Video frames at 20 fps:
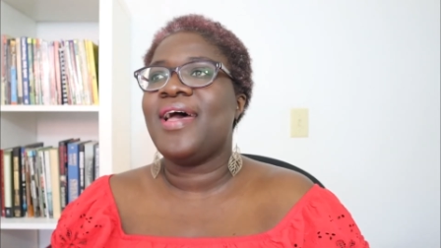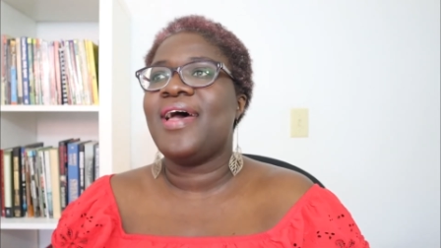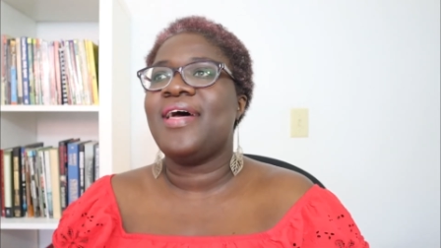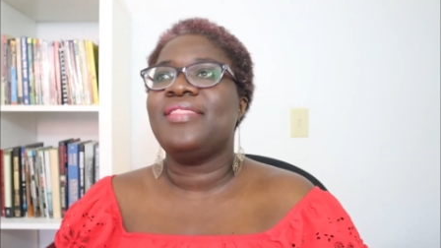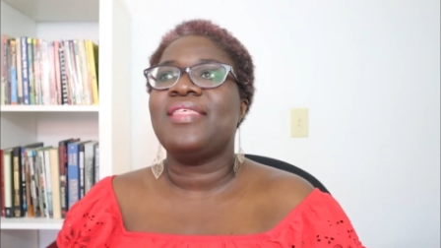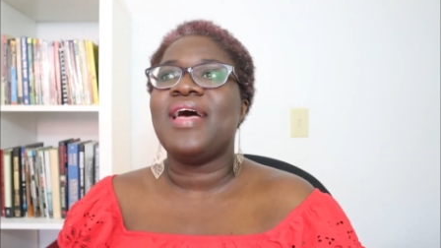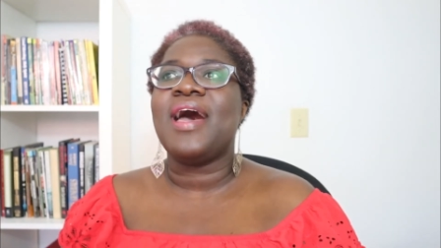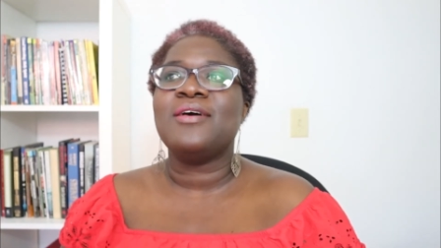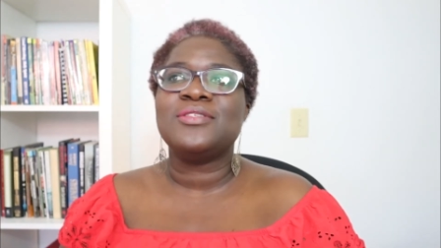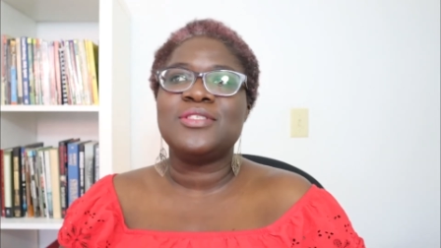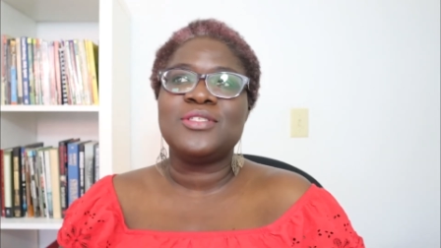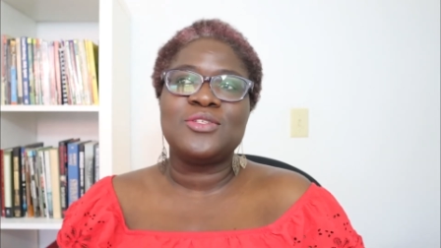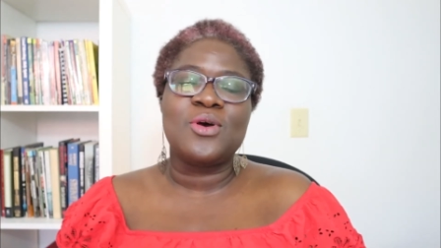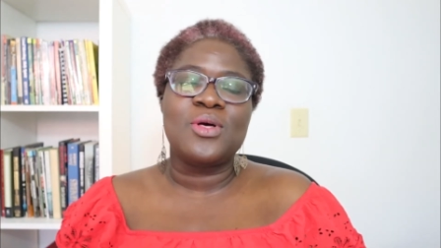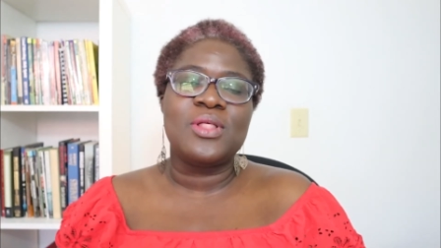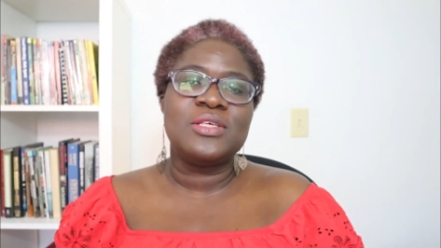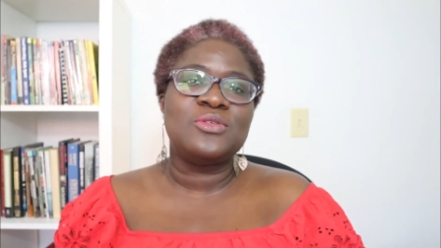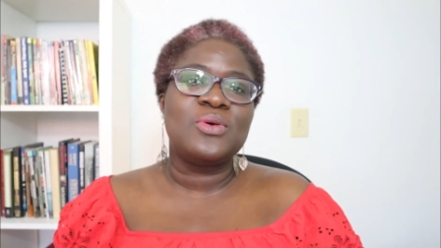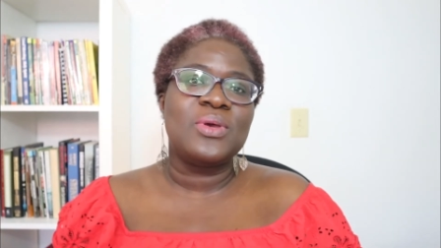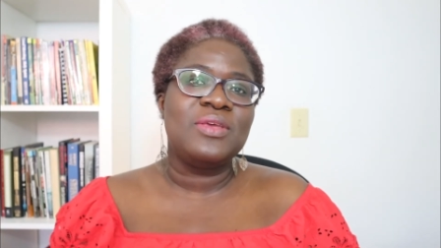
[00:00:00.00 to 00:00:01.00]

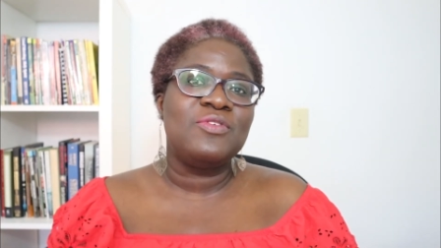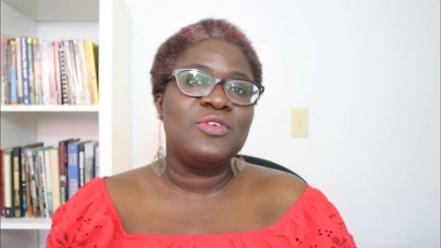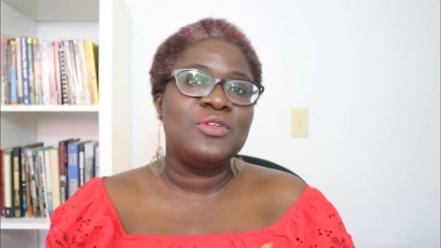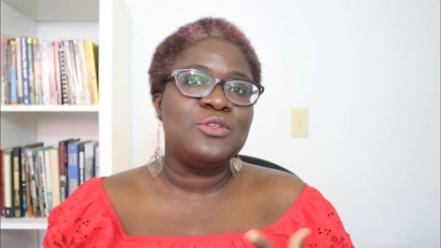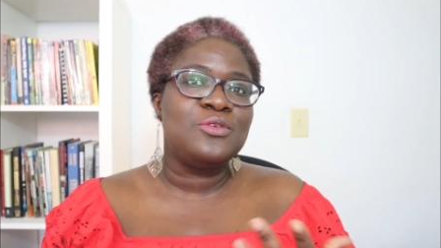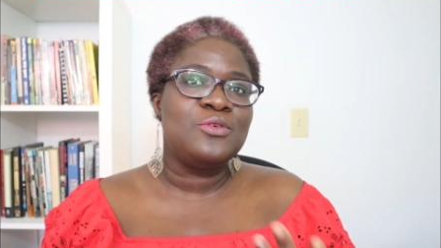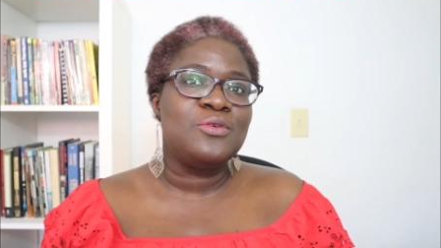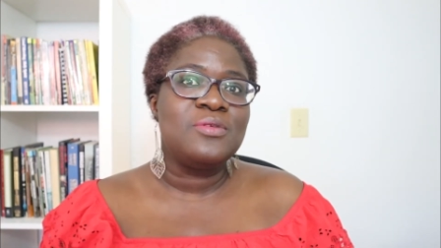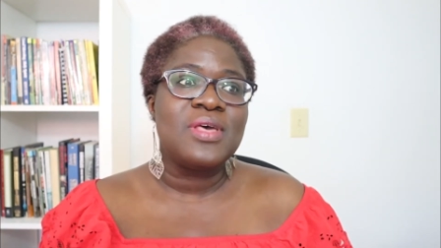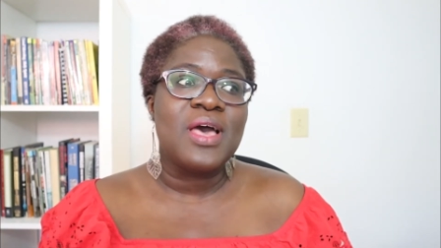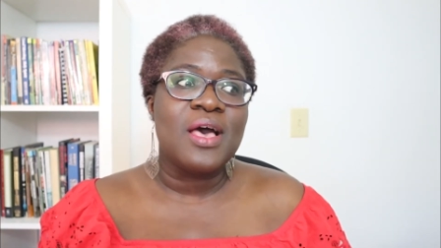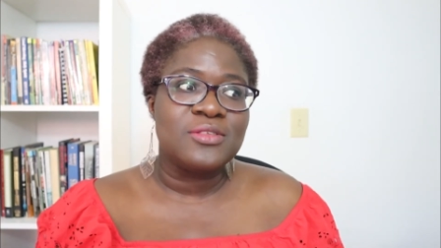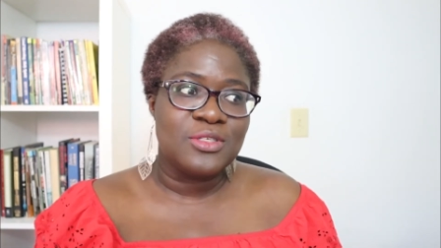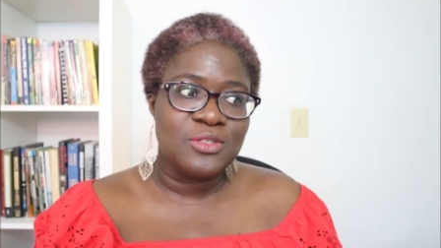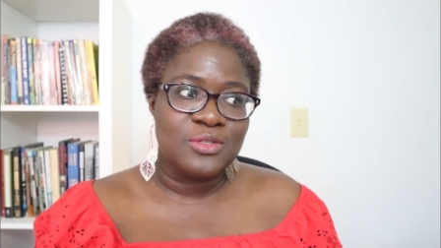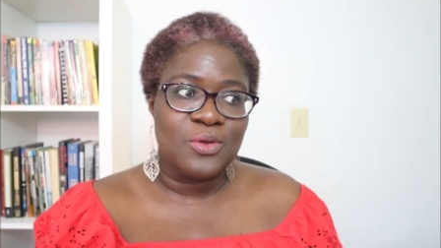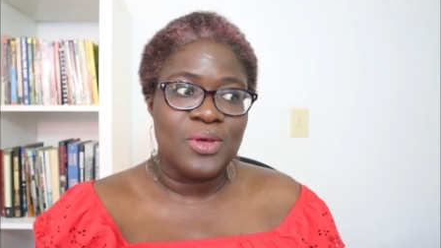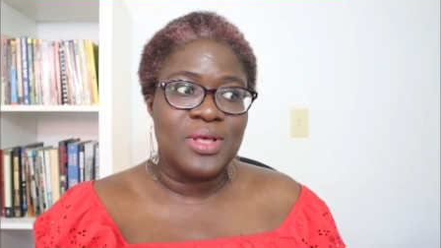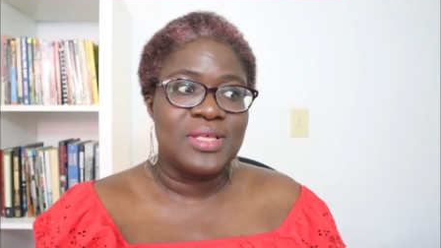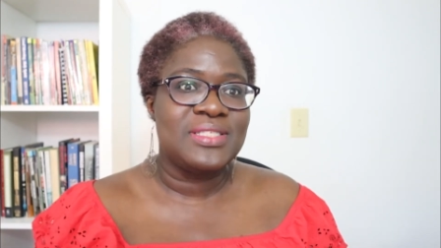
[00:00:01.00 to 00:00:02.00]
$1,000 or even
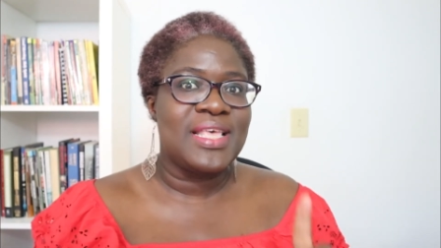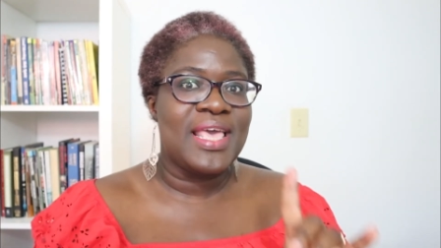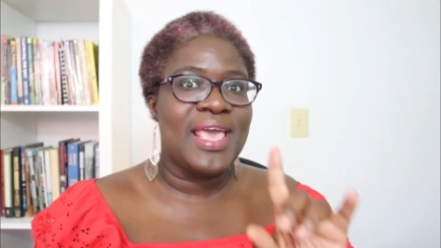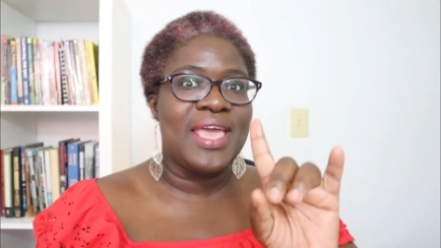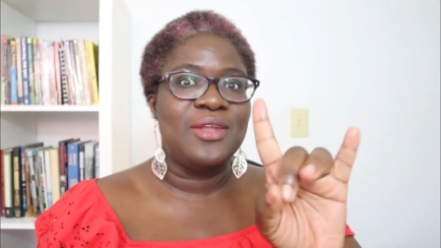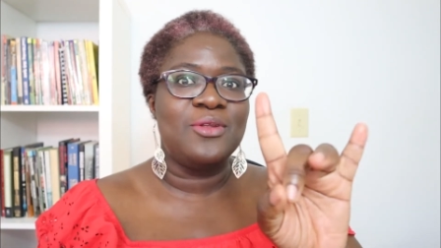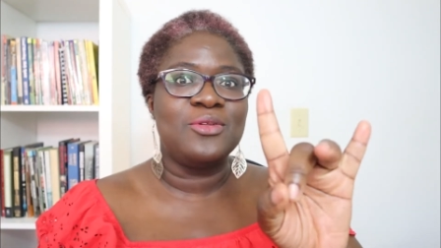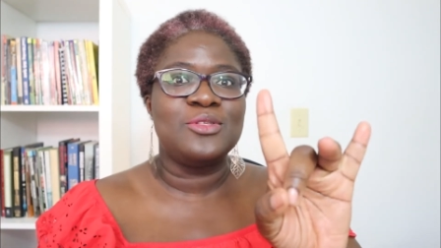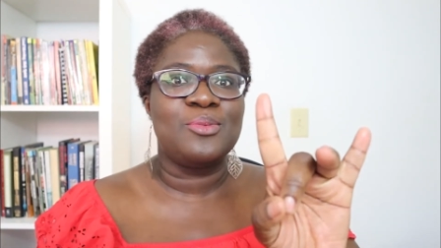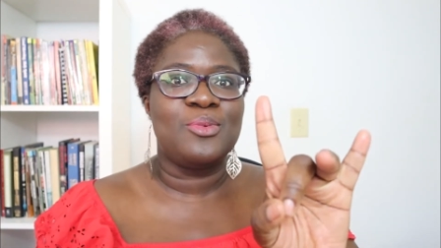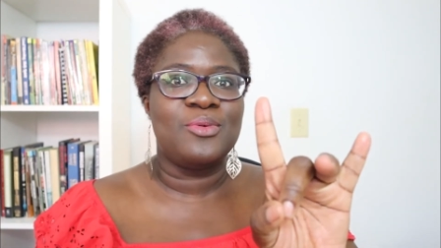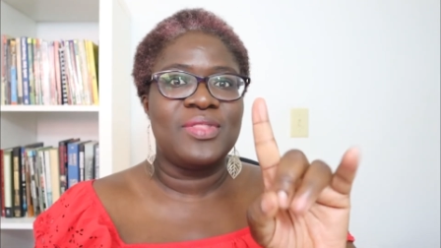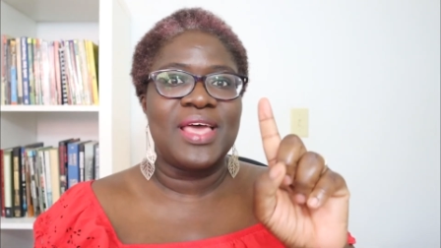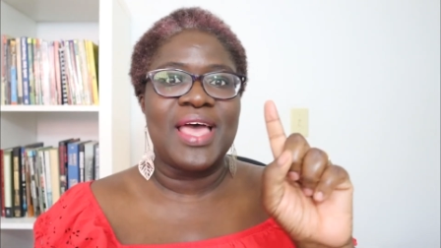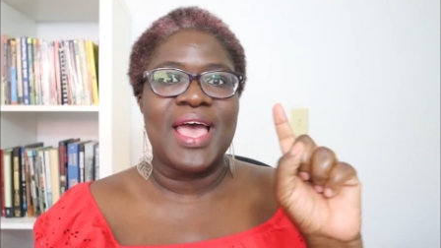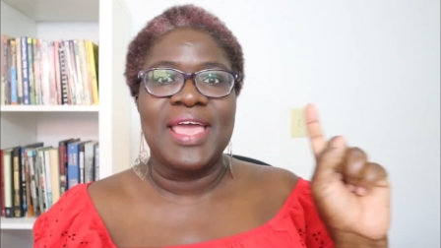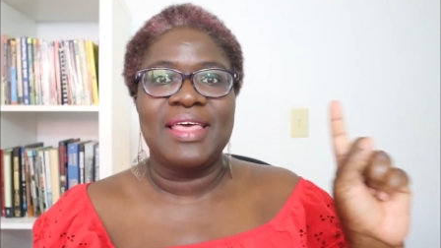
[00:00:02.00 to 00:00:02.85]
$2,000, and on top of that,